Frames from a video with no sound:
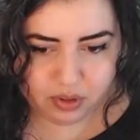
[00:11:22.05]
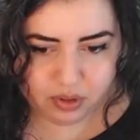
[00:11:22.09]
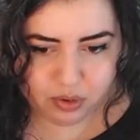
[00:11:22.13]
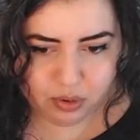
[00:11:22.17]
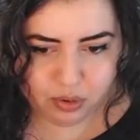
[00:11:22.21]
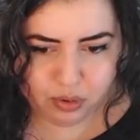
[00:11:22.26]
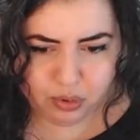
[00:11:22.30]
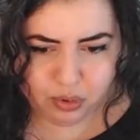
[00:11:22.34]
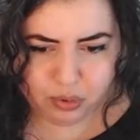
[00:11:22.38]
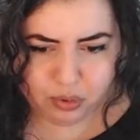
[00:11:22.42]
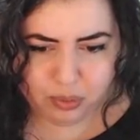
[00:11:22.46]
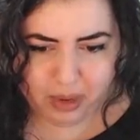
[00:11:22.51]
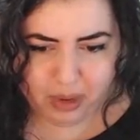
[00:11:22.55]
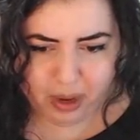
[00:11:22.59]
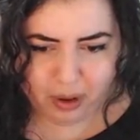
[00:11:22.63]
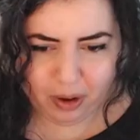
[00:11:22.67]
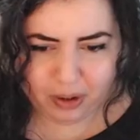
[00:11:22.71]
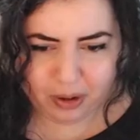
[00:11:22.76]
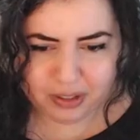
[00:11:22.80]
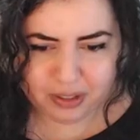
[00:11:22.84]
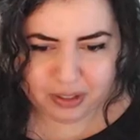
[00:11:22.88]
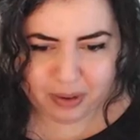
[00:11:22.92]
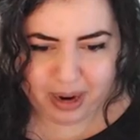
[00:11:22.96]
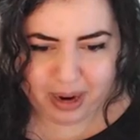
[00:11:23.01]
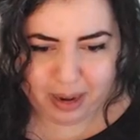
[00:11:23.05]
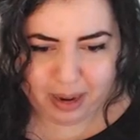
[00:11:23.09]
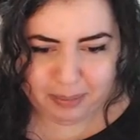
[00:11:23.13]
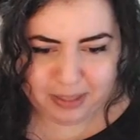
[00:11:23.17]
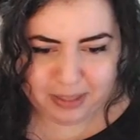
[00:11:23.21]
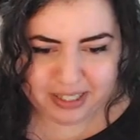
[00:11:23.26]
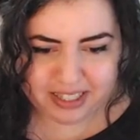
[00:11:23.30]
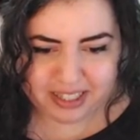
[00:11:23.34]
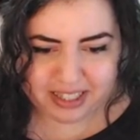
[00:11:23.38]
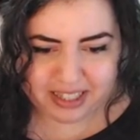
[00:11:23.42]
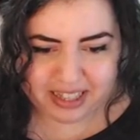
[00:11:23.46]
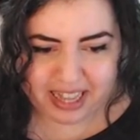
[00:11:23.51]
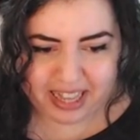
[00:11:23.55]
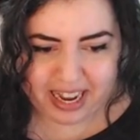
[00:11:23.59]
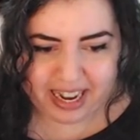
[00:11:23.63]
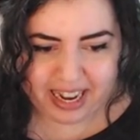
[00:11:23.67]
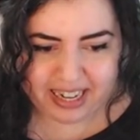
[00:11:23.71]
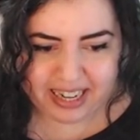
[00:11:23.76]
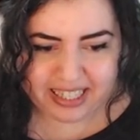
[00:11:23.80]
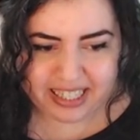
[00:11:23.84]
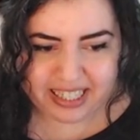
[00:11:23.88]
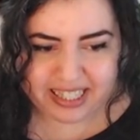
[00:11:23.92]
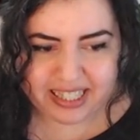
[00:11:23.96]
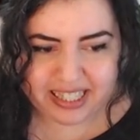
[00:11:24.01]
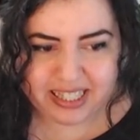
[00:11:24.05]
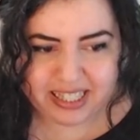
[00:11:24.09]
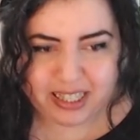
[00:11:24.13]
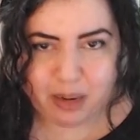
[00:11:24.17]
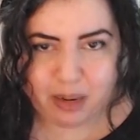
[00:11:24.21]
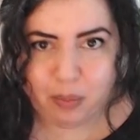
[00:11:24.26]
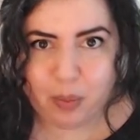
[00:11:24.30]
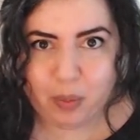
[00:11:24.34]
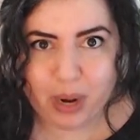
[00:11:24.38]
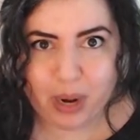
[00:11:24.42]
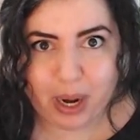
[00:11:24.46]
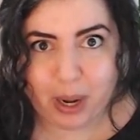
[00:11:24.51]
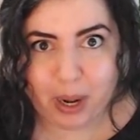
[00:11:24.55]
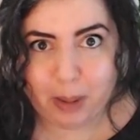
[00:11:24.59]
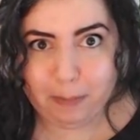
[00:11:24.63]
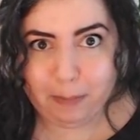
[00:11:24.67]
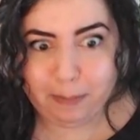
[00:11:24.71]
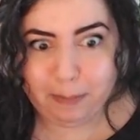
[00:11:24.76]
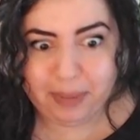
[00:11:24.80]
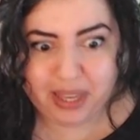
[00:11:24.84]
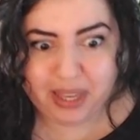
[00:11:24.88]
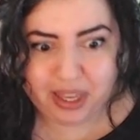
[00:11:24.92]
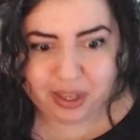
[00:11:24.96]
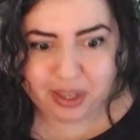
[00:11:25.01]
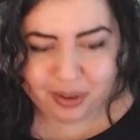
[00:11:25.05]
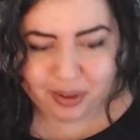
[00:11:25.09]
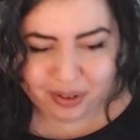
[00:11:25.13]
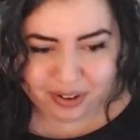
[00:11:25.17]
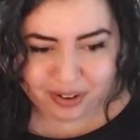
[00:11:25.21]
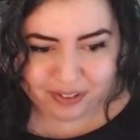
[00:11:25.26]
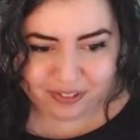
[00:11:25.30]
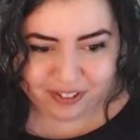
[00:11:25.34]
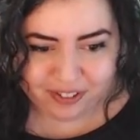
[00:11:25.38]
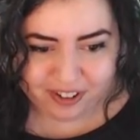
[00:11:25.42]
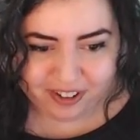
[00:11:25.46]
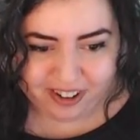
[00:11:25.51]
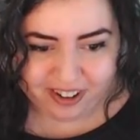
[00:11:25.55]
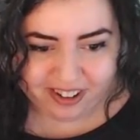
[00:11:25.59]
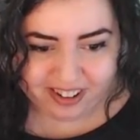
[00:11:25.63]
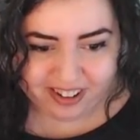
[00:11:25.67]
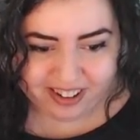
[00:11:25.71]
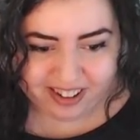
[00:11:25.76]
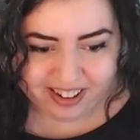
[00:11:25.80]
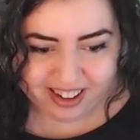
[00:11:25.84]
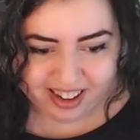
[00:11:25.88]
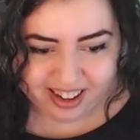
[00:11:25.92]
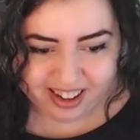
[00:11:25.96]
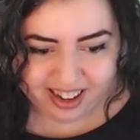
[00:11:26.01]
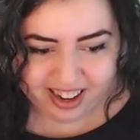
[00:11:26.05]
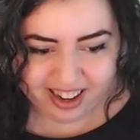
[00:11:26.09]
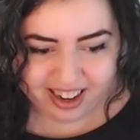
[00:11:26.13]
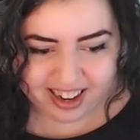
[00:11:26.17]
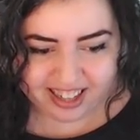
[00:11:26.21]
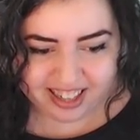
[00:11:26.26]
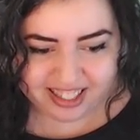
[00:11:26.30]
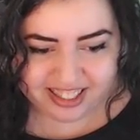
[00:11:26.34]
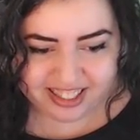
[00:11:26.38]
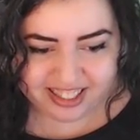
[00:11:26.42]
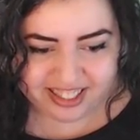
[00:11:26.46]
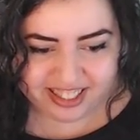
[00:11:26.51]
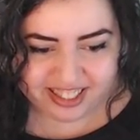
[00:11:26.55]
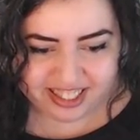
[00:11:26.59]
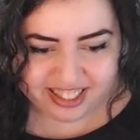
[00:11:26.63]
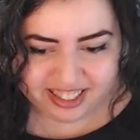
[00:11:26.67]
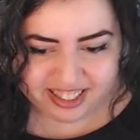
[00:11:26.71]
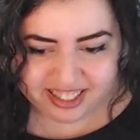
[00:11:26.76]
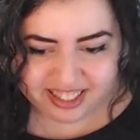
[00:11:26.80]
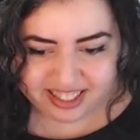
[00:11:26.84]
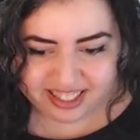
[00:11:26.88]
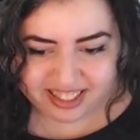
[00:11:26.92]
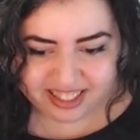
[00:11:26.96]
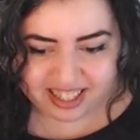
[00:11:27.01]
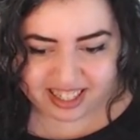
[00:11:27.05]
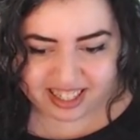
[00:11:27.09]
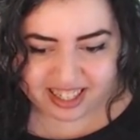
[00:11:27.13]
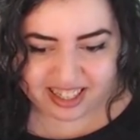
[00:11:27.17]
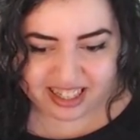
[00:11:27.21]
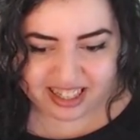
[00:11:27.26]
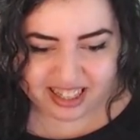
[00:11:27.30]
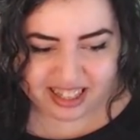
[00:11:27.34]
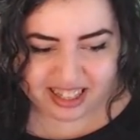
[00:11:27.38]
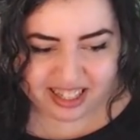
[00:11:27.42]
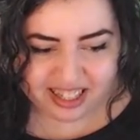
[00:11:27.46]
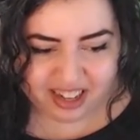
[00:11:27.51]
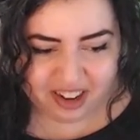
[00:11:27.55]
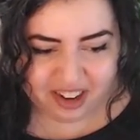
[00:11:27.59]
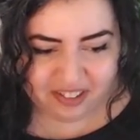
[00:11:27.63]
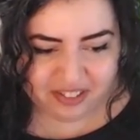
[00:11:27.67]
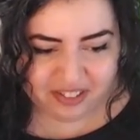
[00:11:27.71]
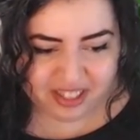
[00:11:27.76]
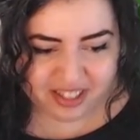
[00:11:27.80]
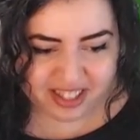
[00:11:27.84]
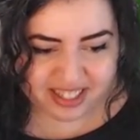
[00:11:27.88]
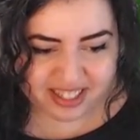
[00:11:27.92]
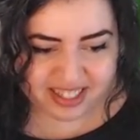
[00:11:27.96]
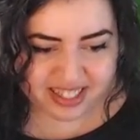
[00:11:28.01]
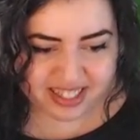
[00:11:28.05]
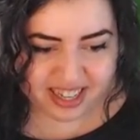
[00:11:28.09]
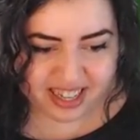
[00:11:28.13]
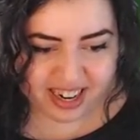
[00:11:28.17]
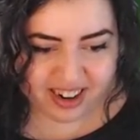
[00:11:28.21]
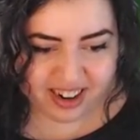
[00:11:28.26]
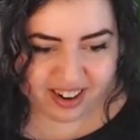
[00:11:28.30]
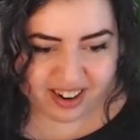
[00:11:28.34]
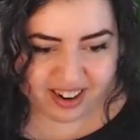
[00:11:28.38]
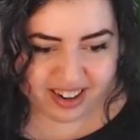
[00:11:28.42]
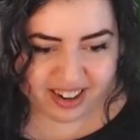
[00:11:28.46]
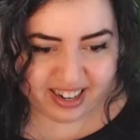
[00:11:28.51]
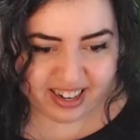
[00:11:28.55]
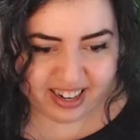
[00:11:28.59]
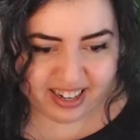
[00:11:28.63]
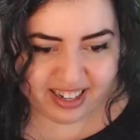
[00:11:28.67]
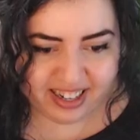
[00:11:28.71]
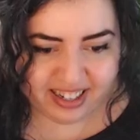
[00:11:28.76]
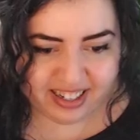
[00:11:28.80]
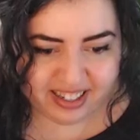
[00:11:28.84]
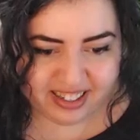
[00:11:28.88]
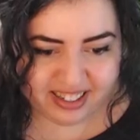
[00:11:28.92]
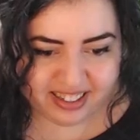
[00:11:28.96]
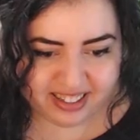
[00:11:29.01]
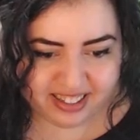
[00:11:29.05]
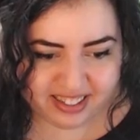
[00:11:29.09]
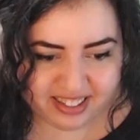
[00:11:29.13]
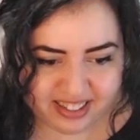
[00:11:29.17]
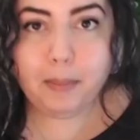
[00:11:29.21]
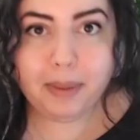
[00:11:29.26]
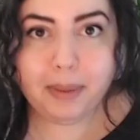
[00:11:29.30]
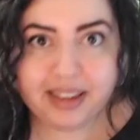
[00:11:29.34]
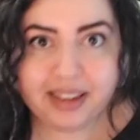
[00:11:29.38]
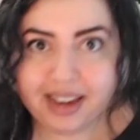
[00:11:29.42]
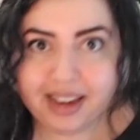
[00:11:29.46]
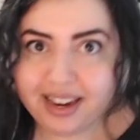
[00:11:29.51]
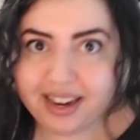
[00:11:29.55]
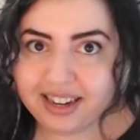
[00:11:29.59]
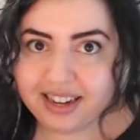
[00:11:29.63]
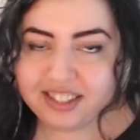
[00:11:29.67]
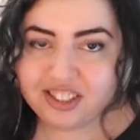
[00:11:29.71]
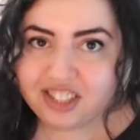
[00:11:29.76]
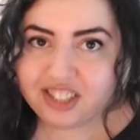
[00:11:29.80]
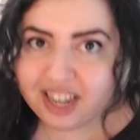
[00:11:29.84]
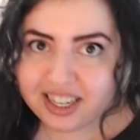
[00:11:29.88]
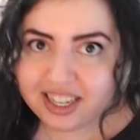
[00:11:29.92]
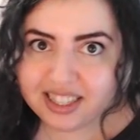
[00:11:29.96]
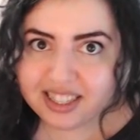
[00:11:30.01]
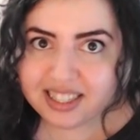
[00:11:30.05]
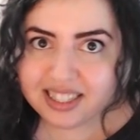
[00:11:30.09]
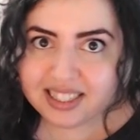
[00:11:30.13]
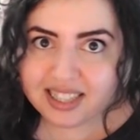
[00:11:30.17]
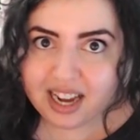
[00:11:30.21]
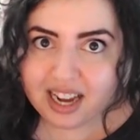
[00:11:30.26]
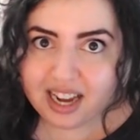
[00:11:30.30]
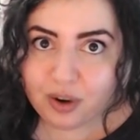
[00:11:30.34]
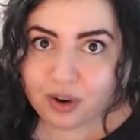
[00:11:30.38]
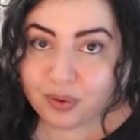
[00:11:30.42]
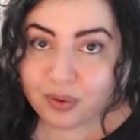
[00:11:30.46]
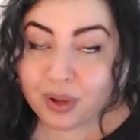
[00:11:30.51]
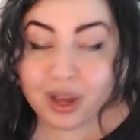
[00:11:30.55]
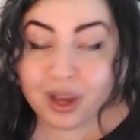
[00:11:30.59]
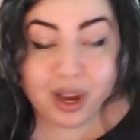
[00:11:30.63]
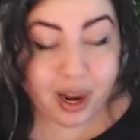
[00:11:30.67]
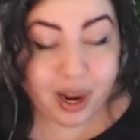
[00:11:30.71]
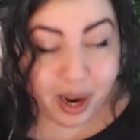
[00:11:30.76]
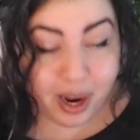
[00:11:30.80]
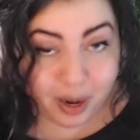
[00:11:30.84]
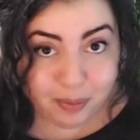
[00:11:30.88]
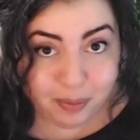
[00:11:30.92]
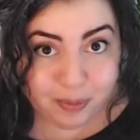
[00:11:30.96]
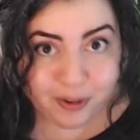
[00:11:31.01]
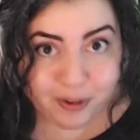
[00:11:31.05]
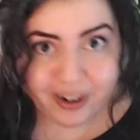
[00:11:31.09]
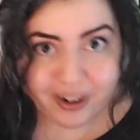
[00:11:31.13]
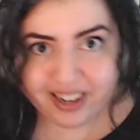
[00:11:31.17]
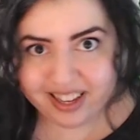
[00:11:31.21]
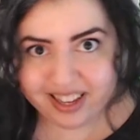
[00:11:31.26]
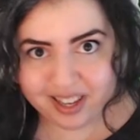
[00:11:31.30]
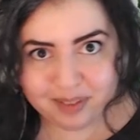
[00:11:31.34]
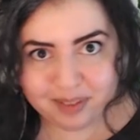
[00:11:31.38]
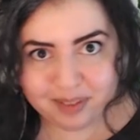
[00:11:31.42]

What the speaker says: Ooh, we also happen to land somewhere beautiful. Jeez, I love this area. But yeah, check this out. I'm pretty